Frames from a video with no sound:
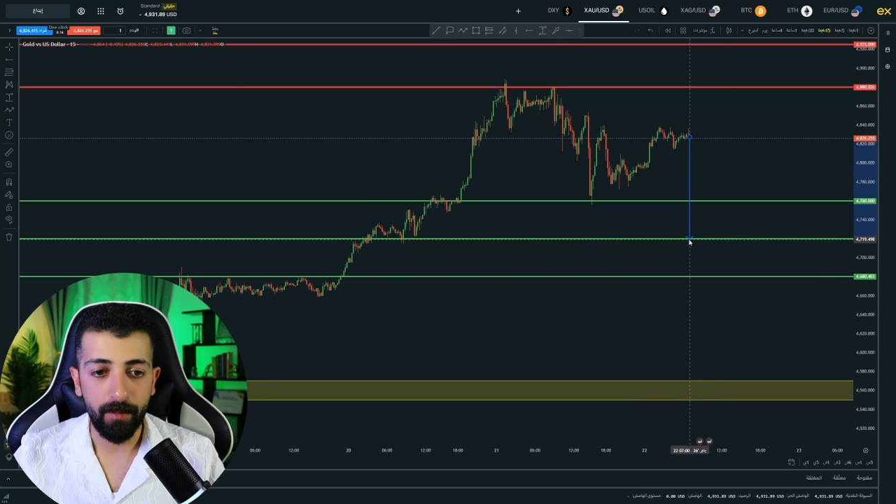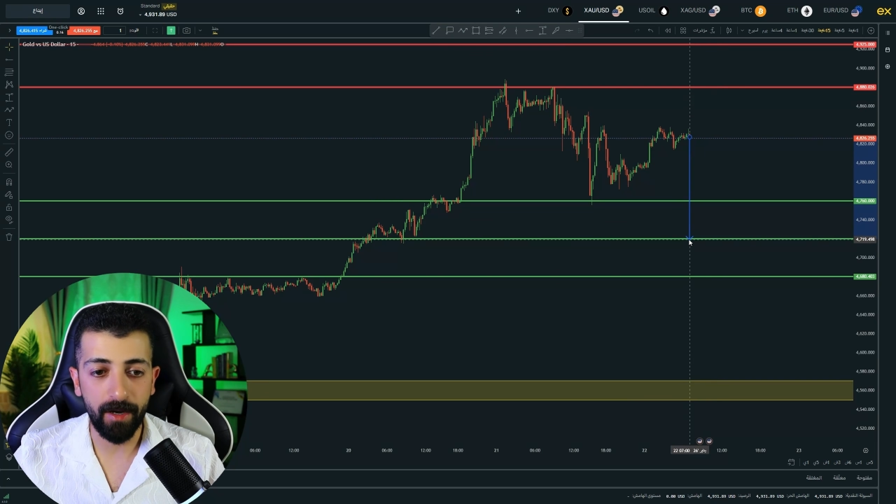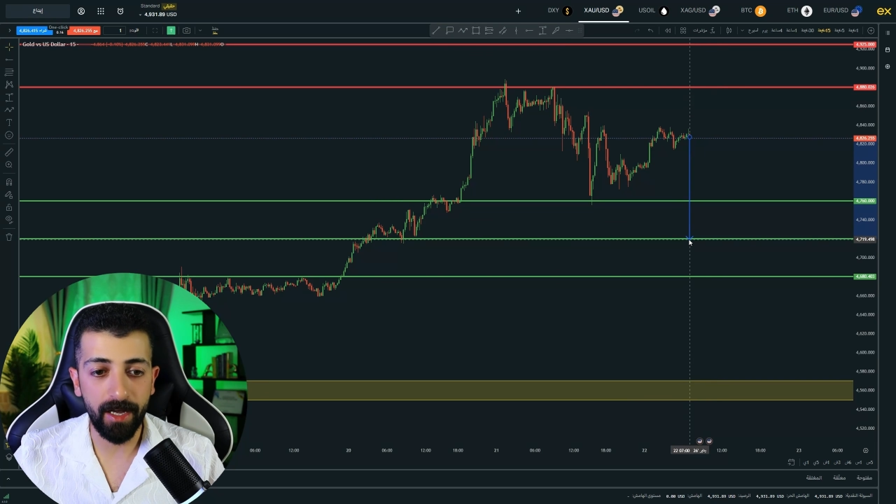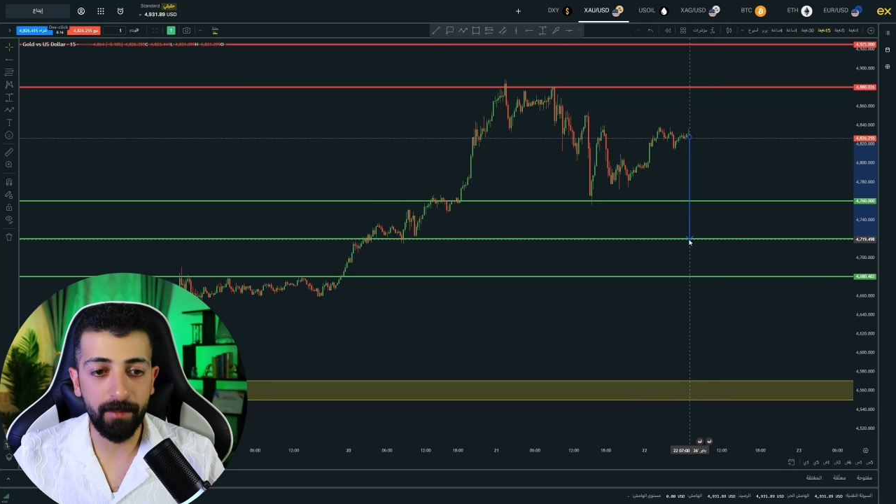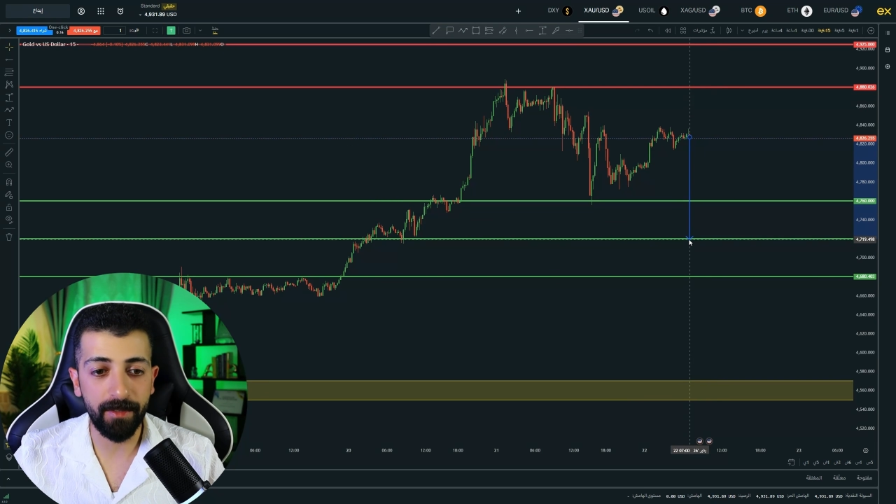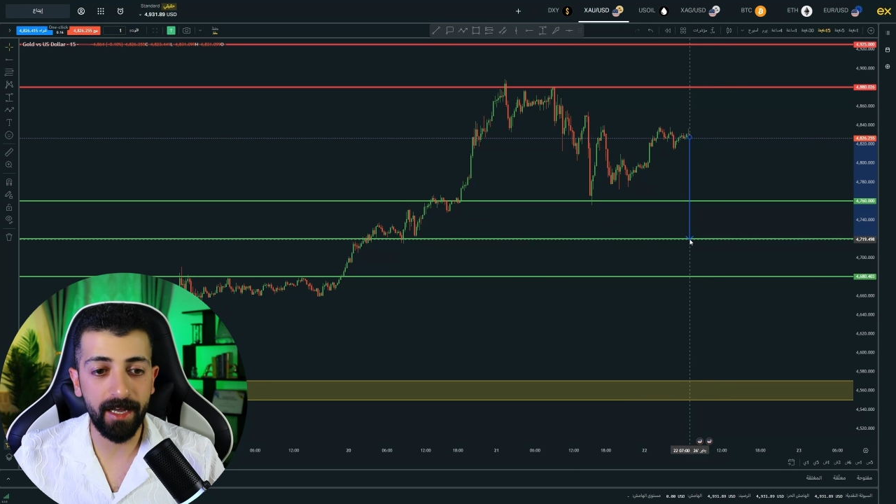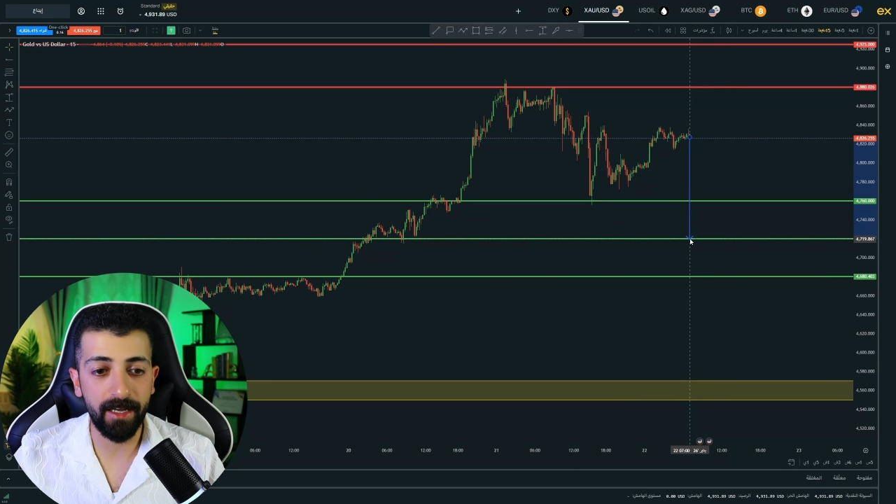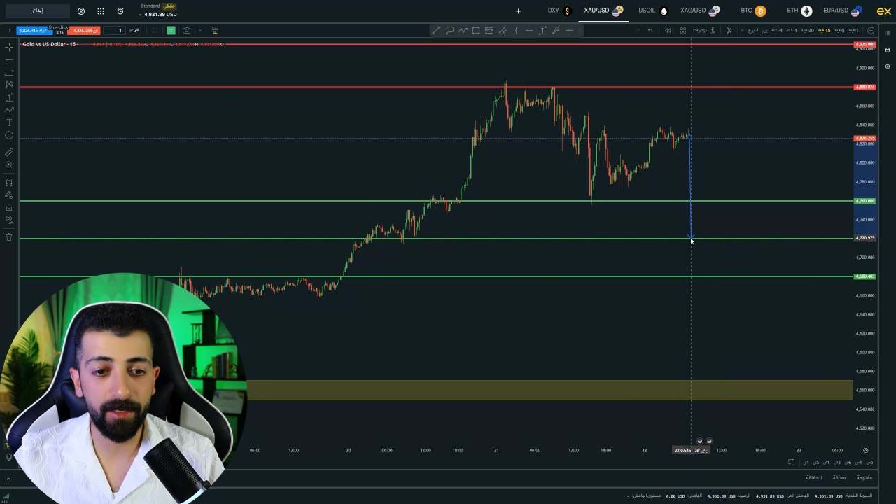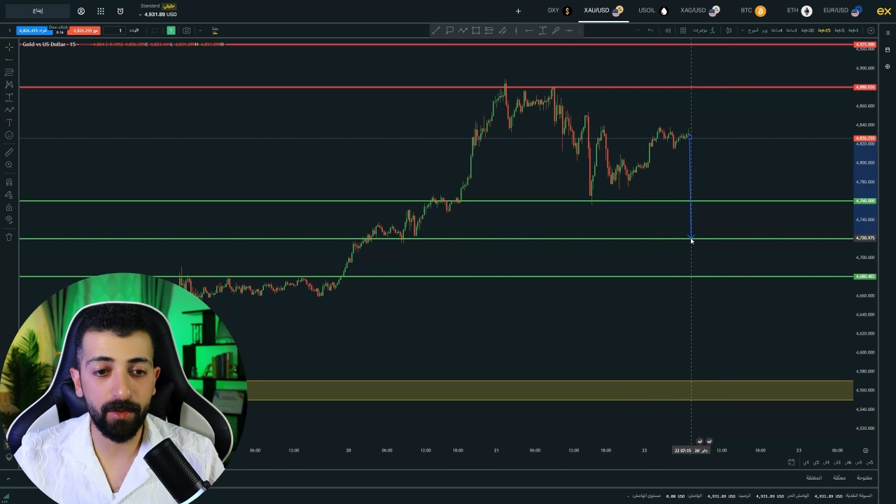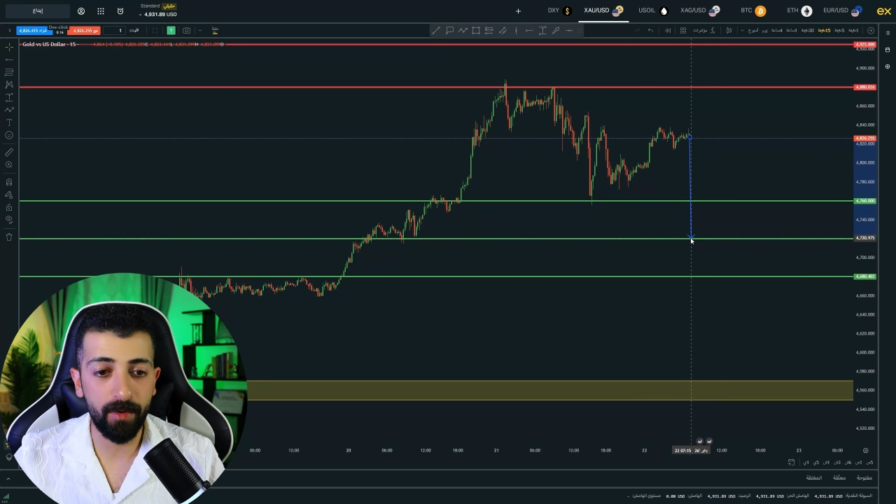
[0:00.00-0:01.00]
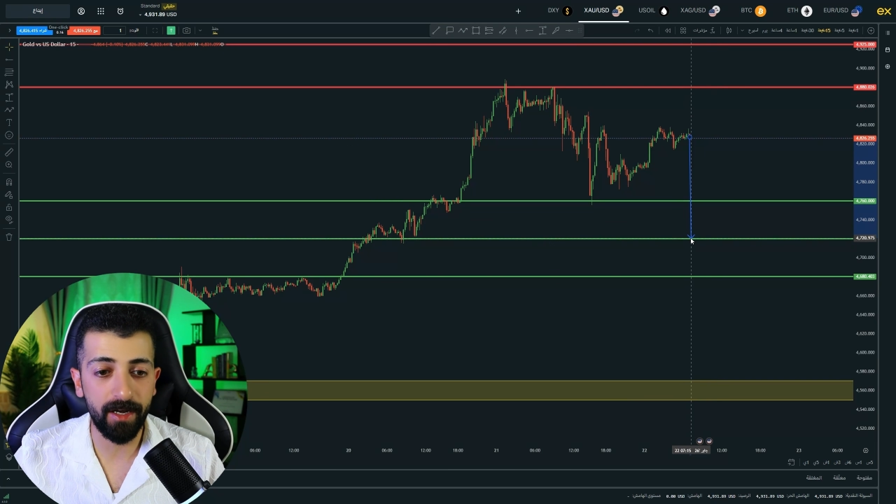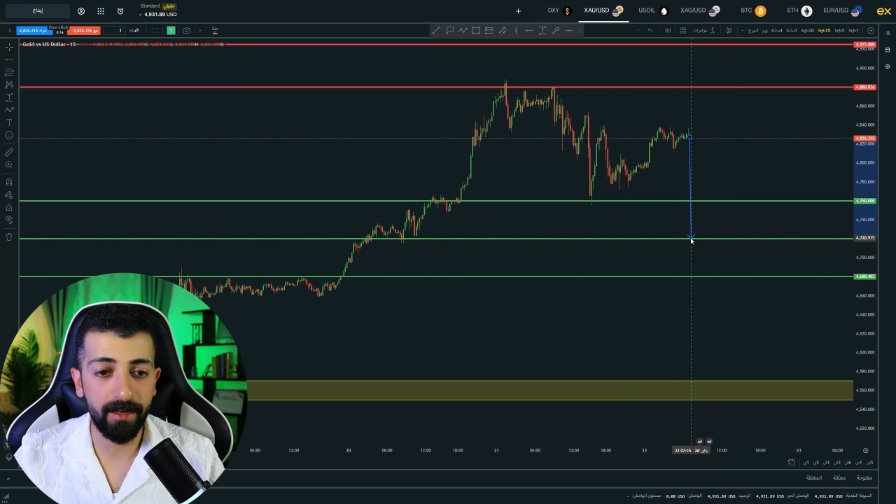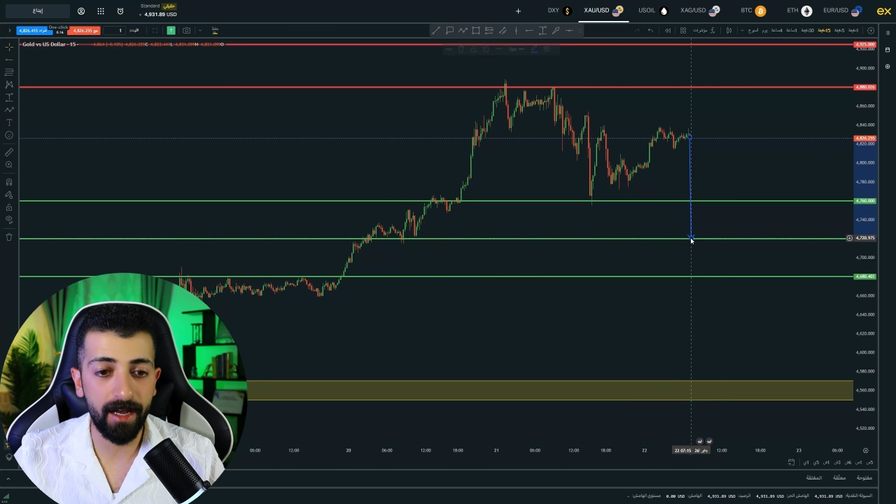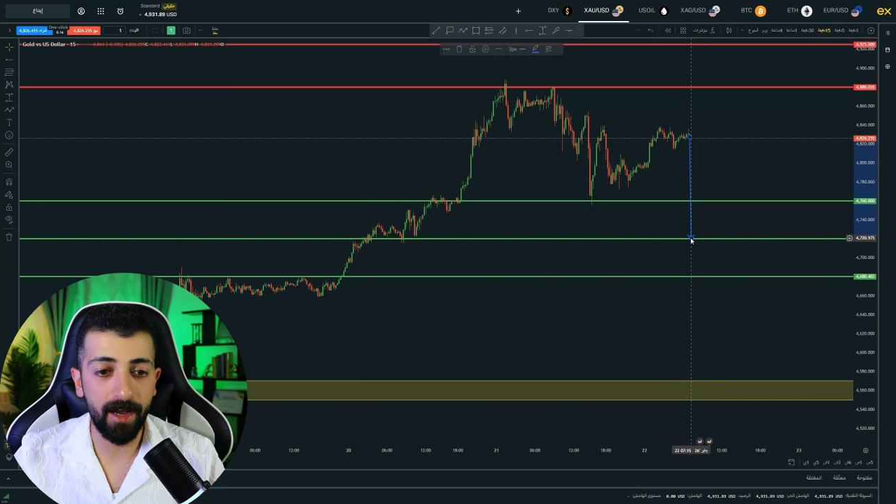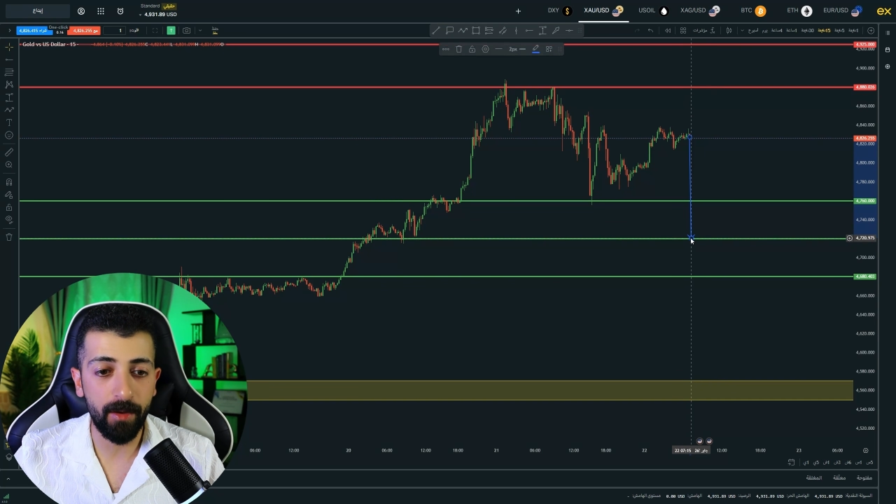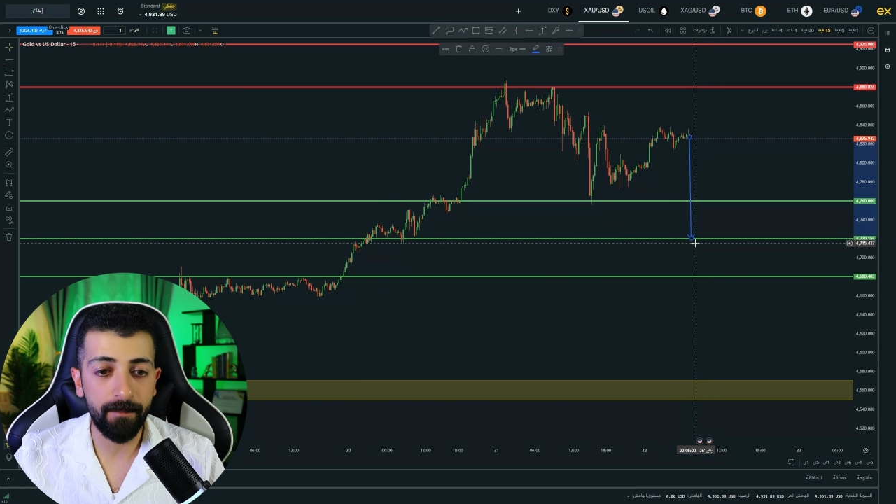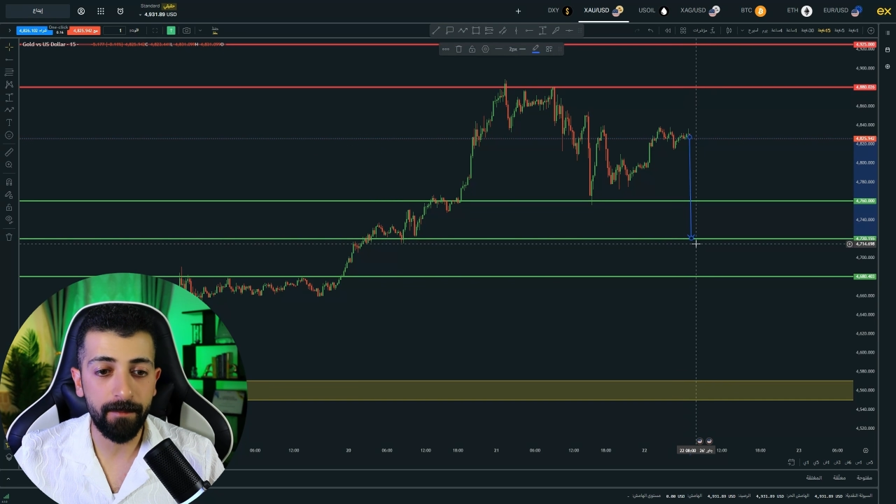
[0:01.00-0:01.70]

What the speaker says: what I am telling you right now.